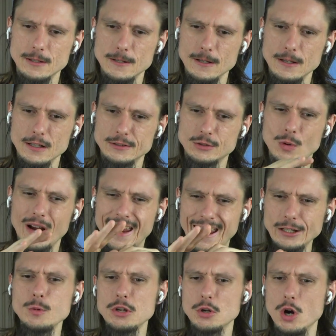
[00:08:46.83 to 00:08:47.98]
So had
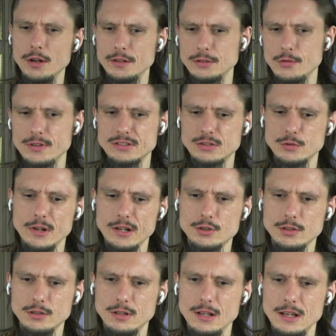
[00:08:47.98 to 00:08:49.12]
we gone into this
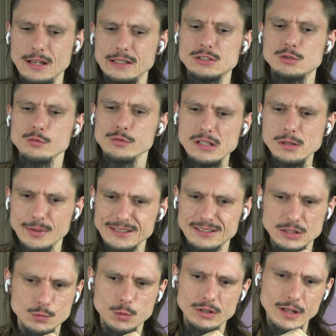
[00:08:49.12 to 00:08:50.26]
direction, his real
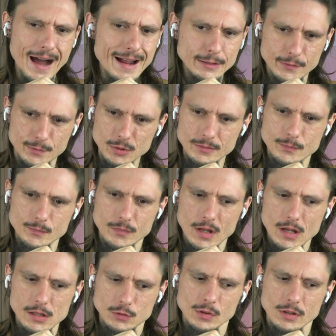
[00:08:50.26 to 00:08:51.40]
business would not have been
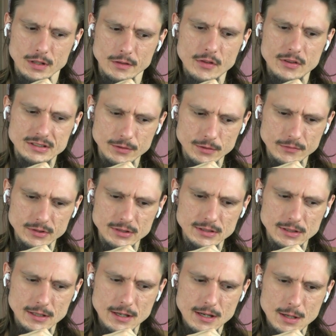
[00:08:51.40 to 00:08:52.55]
to deliver the
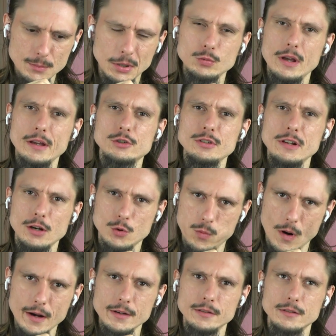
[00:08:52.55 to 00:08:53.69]
service, but to actually
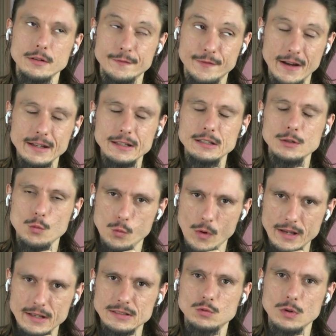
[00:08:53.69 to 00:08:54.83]
finding
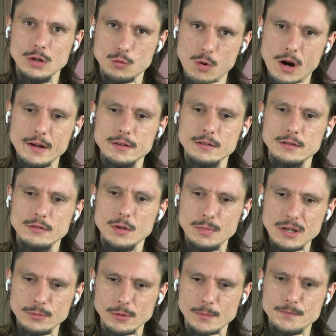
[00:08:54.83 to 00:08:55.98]
ways to acquire the
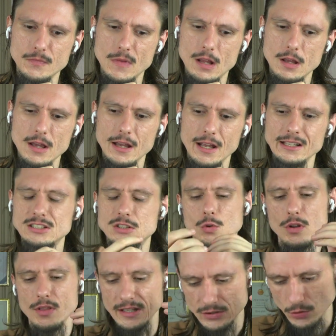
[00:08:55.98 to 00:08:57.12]
people. And so
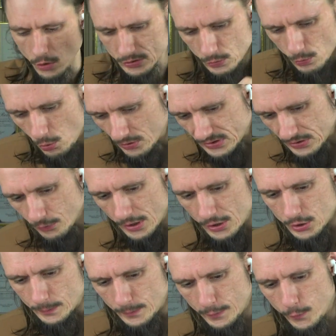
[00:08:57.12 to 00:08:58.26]
that's also a
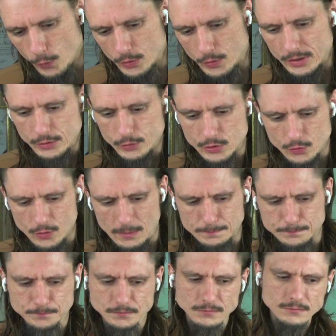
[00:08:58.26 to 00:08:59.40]
consideration for your industry.
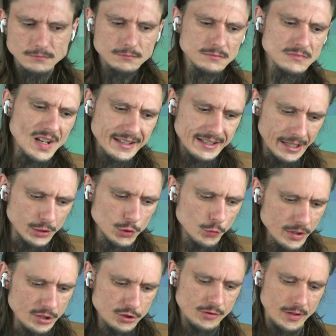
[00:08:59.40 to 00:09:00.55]
Can you
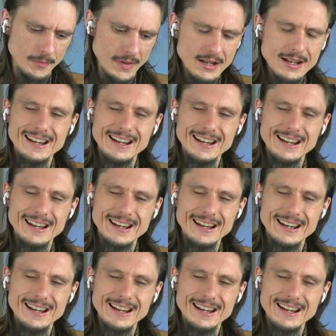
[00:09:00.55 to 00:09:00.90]
reach them? And